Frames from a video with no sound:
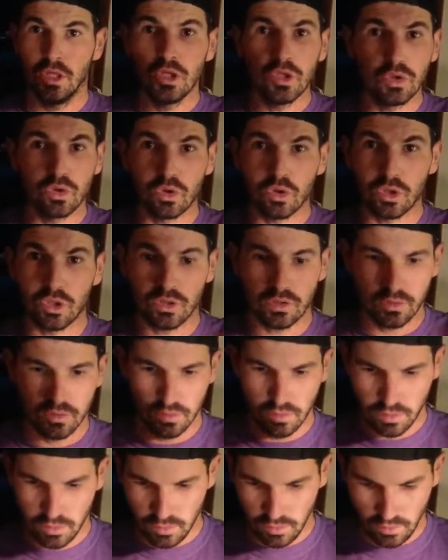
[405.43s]
your
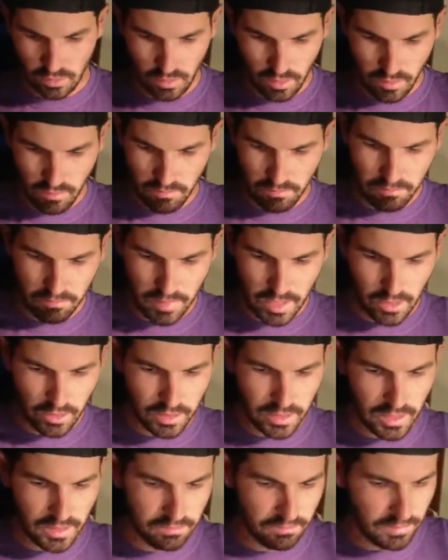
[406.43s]

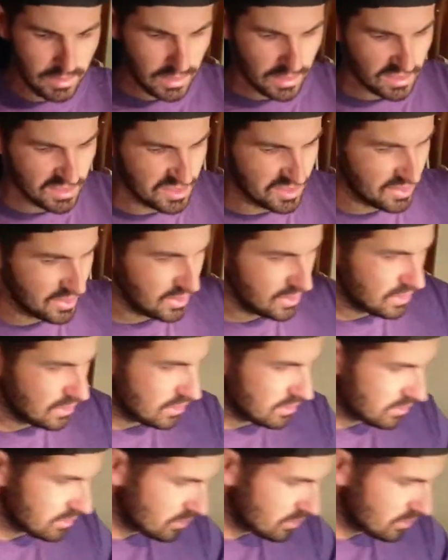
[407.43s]
marinade mix here with